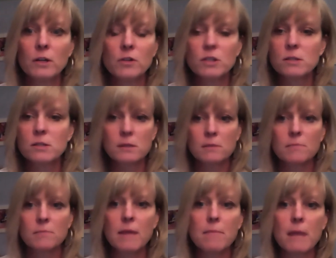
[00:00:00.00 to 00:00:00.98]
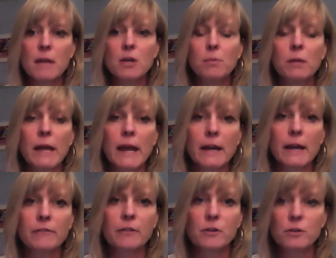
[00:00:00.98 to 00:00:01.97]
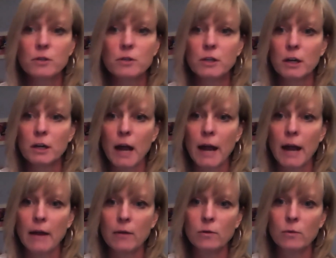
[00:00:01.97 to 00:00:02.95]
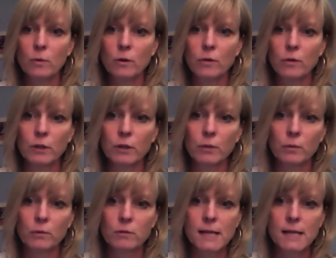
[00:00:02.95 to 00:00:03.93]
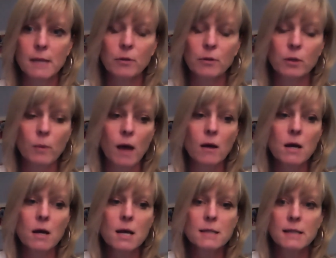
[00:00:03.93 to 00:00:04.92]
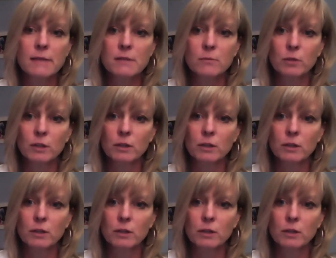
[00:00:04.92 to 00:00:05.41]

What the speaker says: just make your plan for the new year. And we're set up really well to have some really